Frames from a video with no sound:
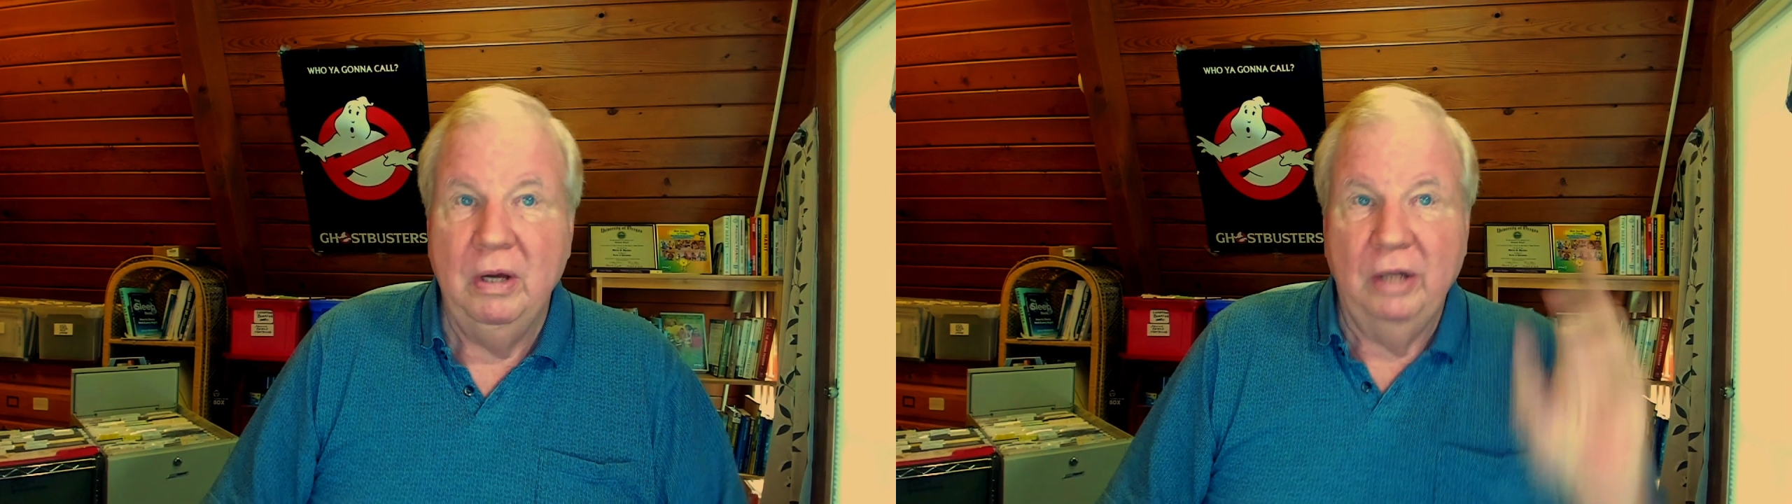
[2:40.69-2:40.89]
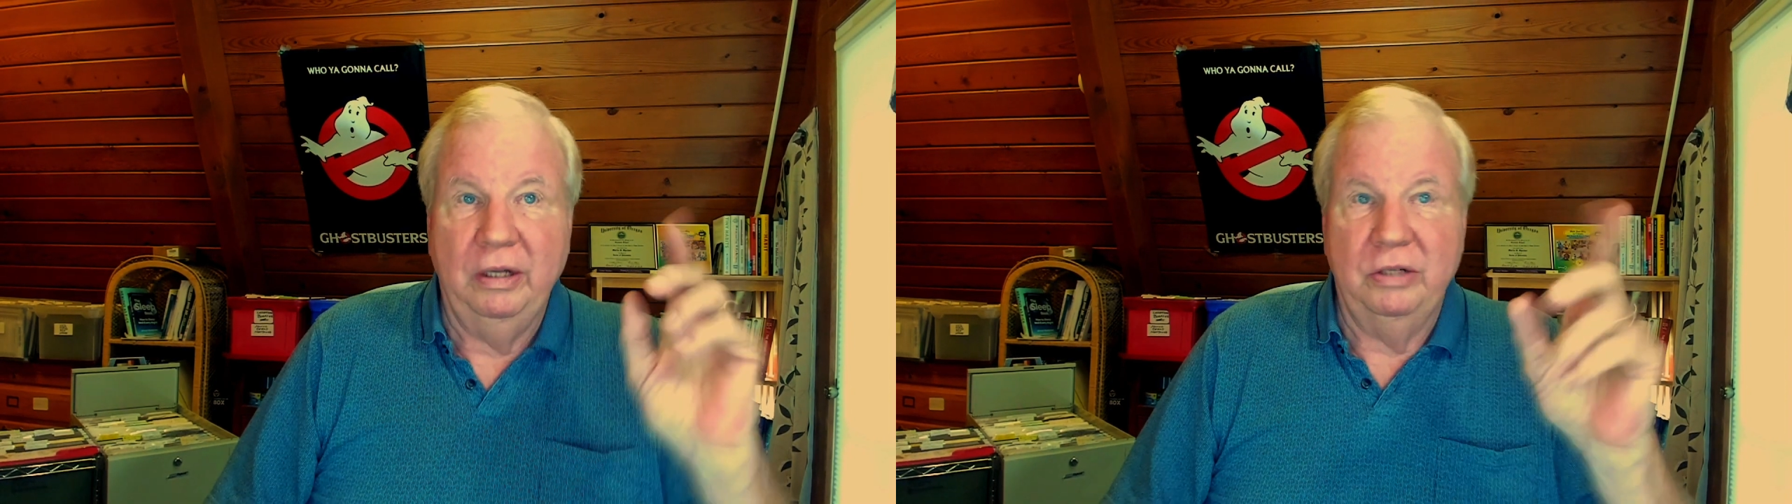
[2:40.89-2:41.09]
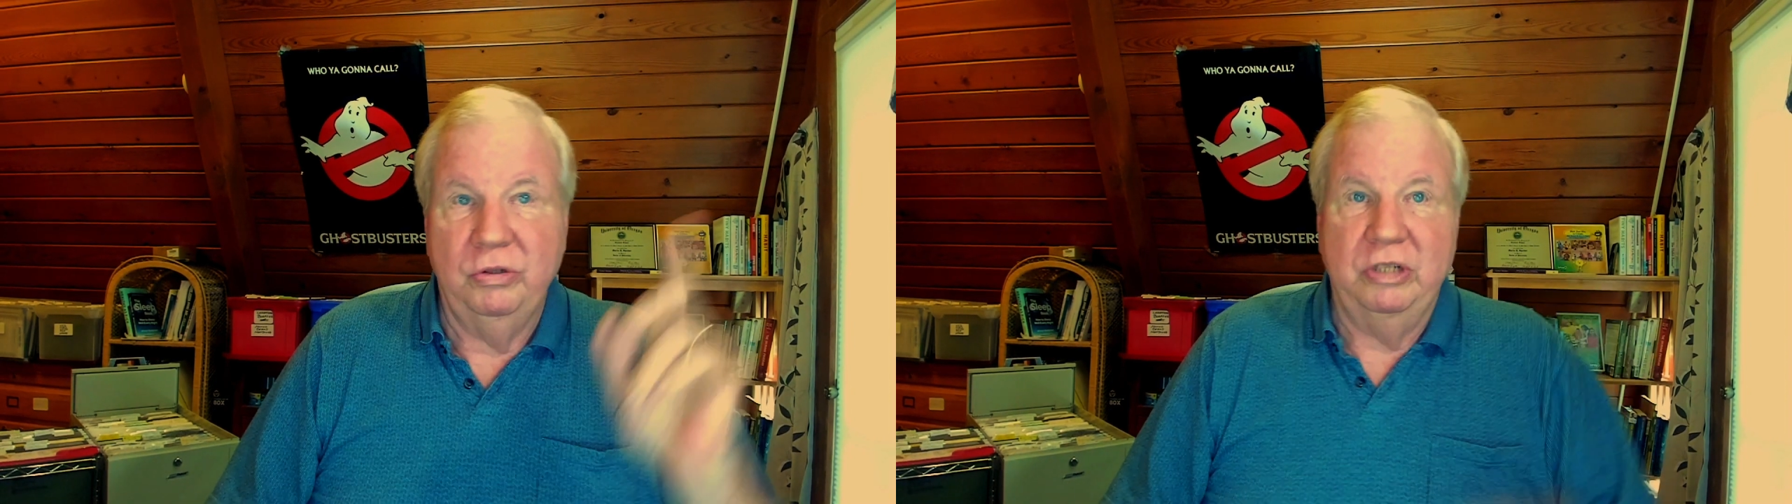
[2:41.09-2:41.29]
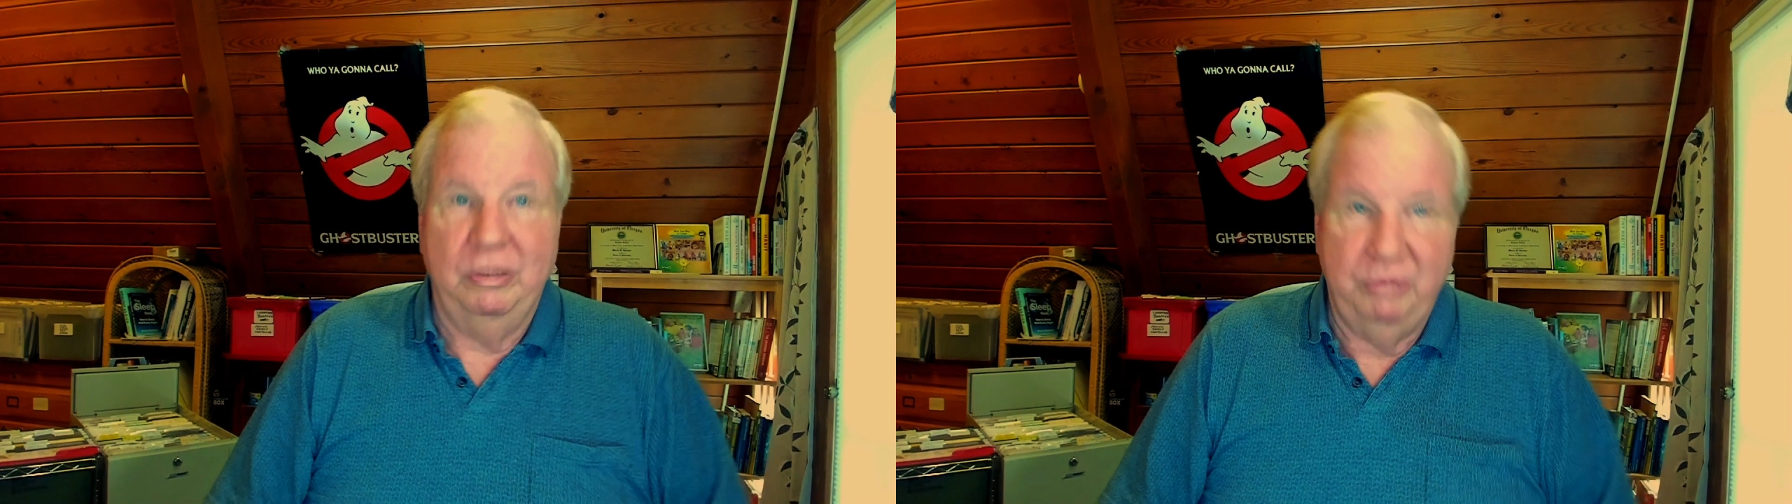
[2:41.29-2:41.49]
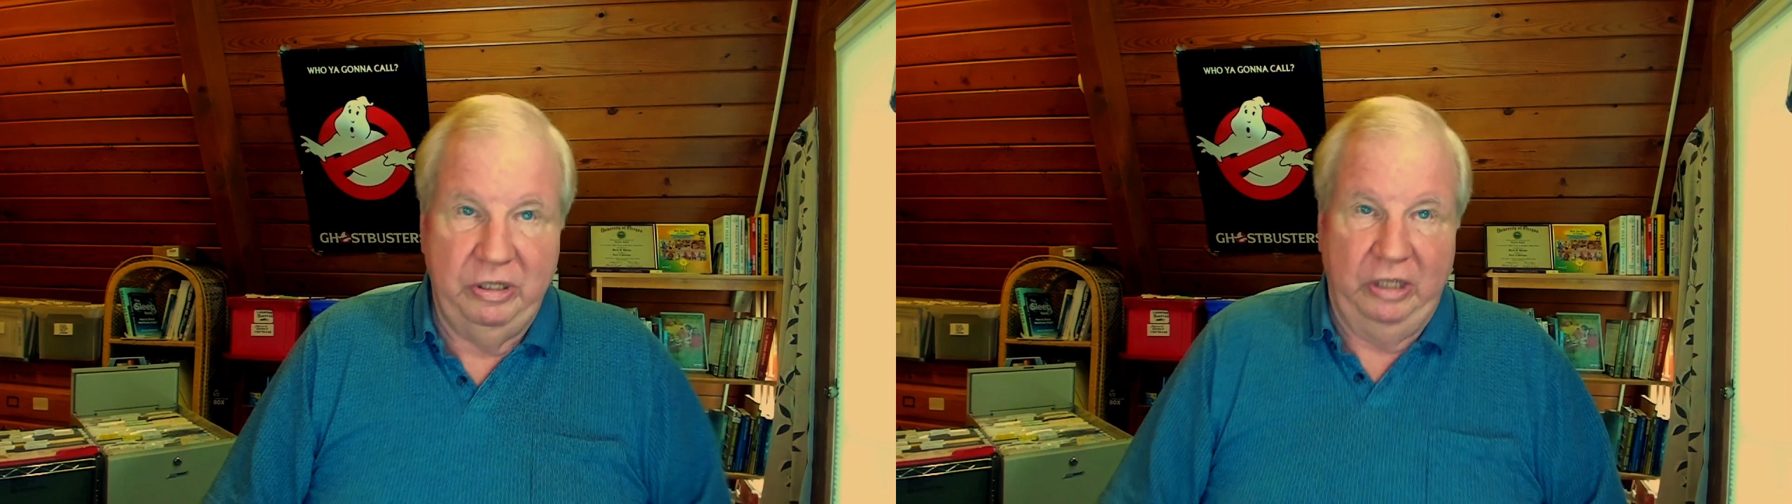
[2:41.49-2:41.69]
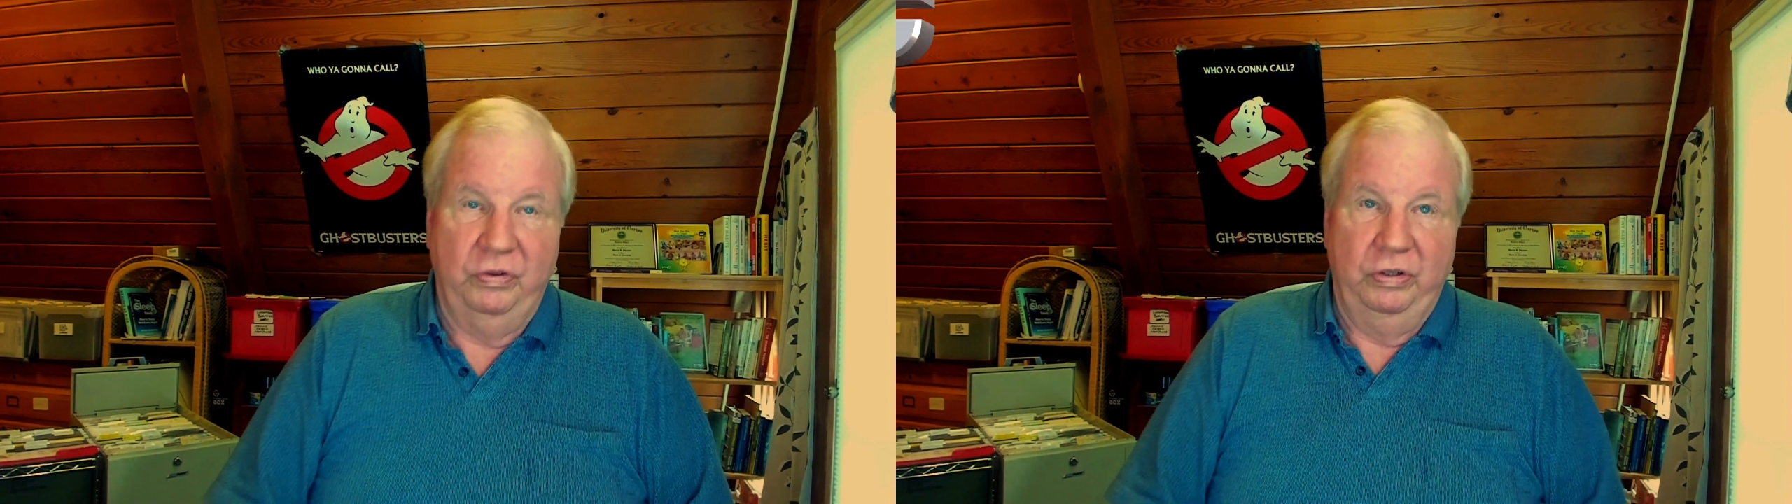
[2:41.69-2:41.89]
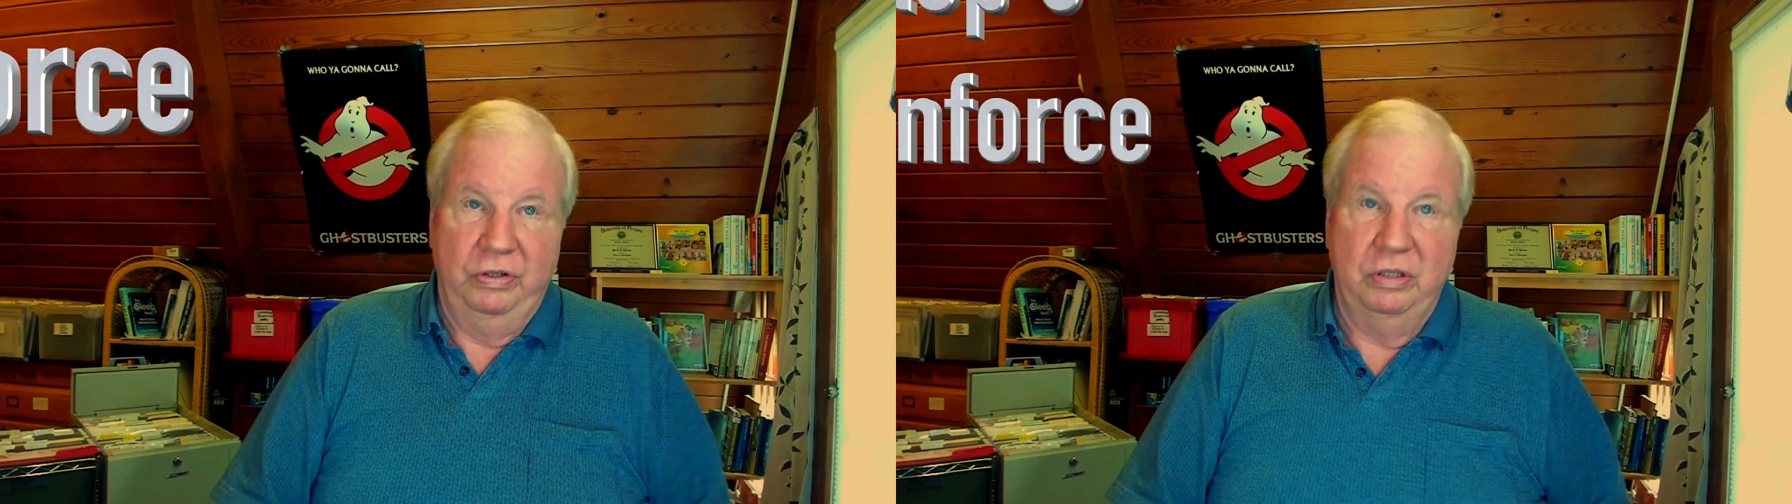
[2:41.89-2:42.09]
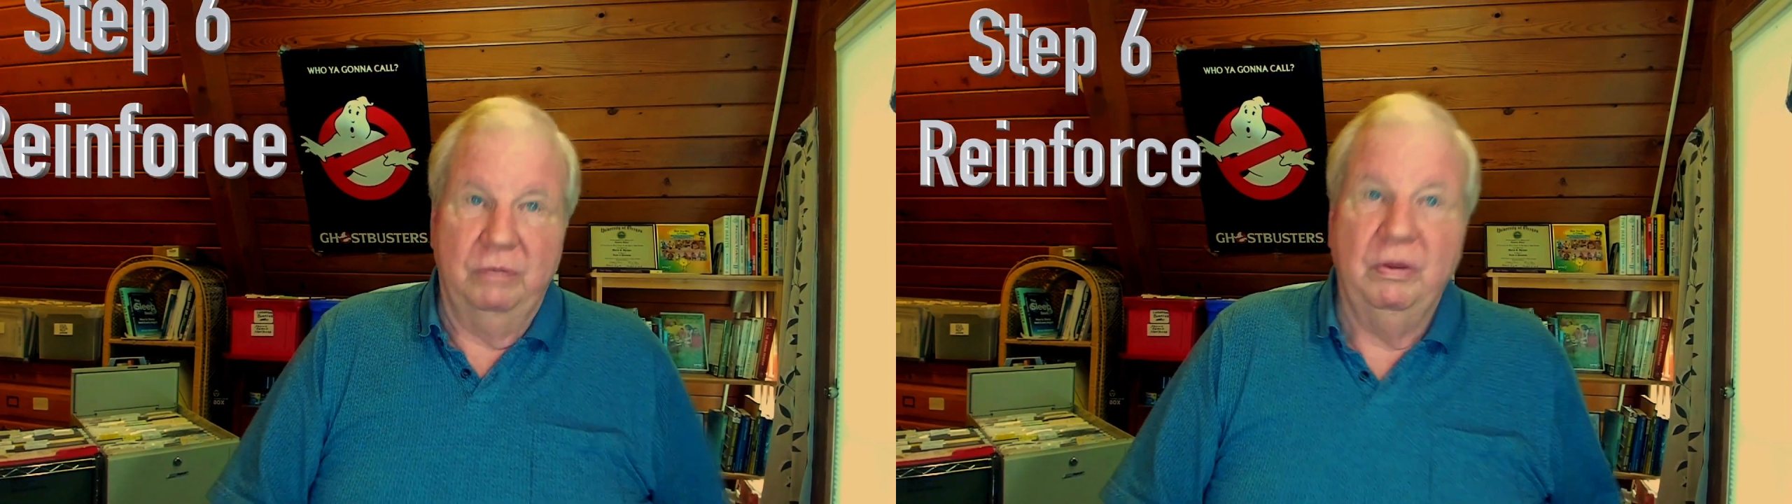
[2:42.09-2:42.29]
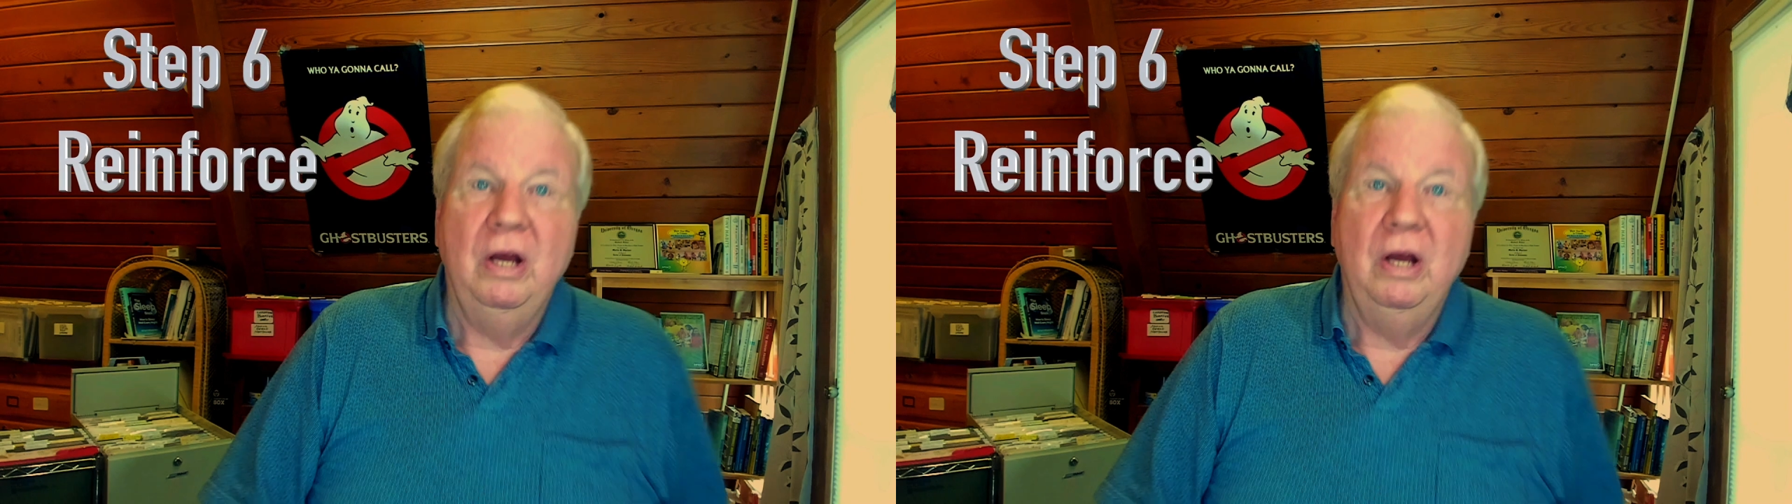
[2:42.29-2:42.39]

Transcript: Let's do step 6 first.